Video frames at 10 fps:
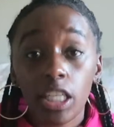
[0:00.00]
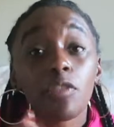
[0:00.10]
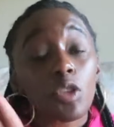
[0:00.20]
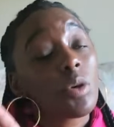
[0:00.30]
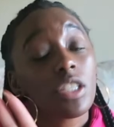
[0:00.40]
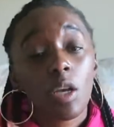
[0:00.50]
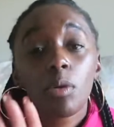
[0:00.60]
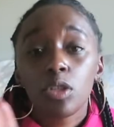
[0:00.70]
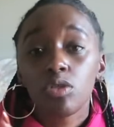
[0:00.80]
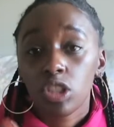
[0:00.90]
If you are
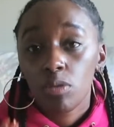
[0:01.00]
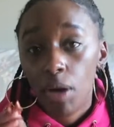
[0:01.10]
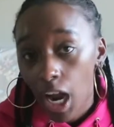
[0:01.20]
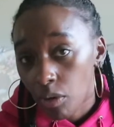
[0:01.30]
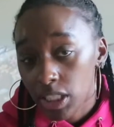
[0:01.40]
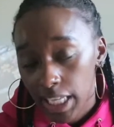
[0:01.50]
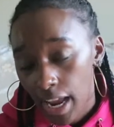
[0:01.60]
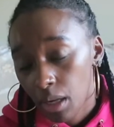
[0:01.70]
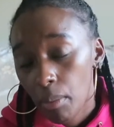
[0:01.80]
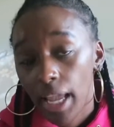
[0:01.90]
someone who still pirates
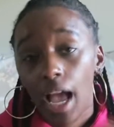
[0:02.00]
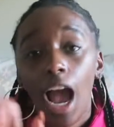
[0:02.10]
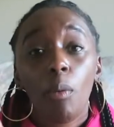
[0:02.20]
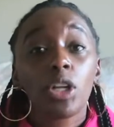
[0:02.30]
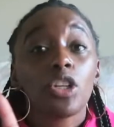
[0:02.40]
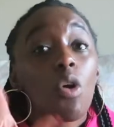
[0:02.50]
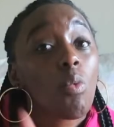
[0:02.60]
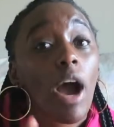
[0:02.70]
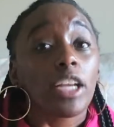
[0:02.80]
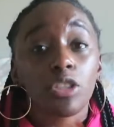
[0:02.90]
anime, I want to know
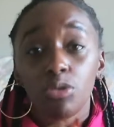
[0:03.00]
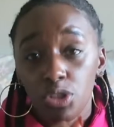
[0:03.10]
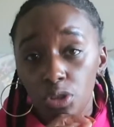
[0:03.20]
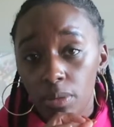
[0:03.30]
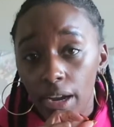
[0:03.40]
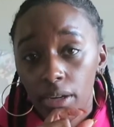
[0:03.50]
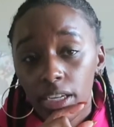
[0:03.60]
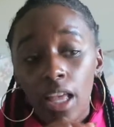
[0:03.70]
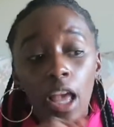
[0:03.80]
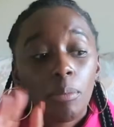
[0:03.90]
why do you still pirate?